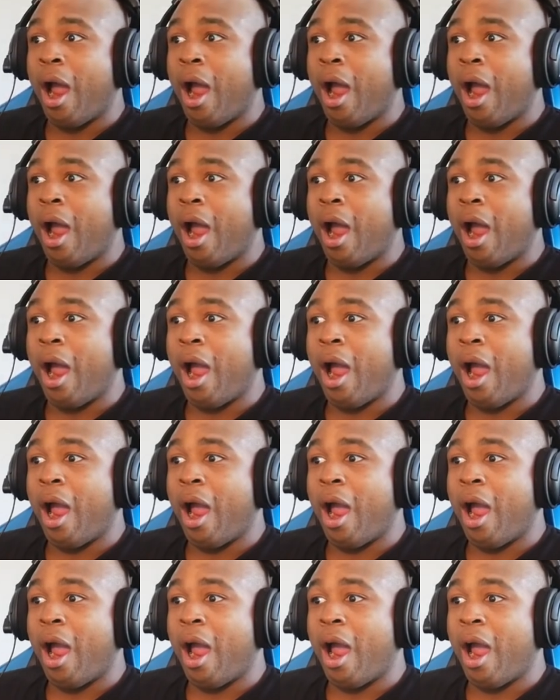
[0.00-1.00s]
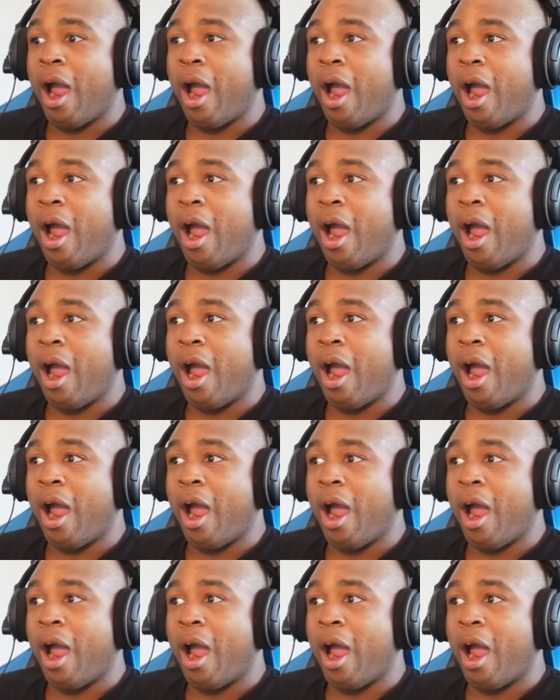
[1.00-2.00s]

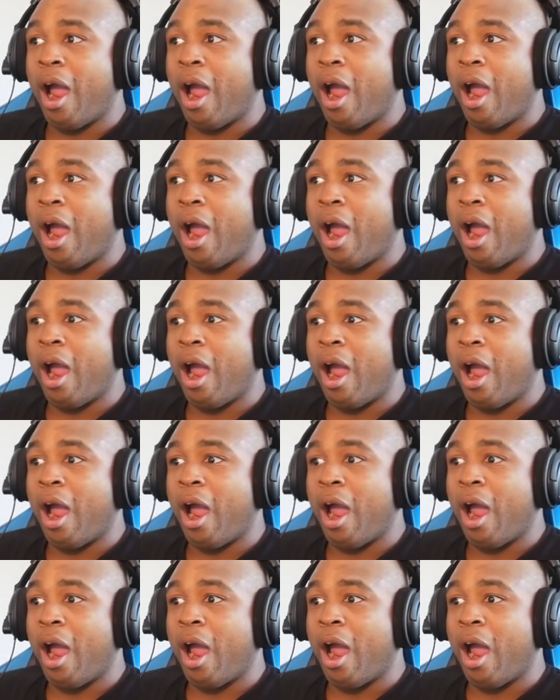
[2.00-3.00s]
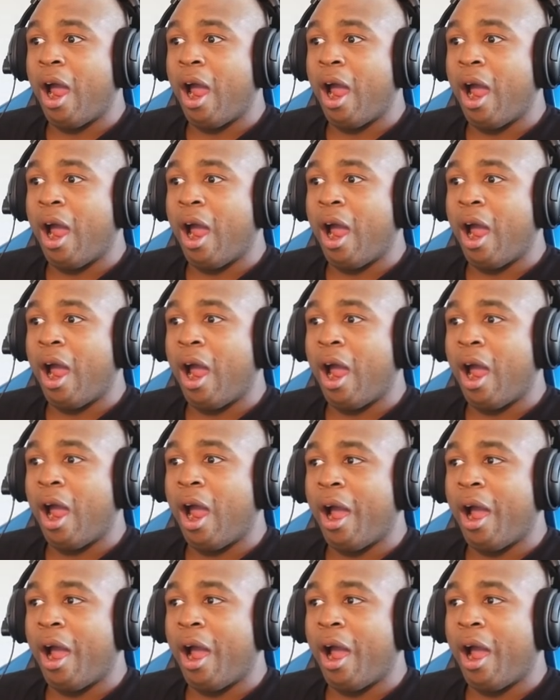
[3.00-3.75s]
(silence)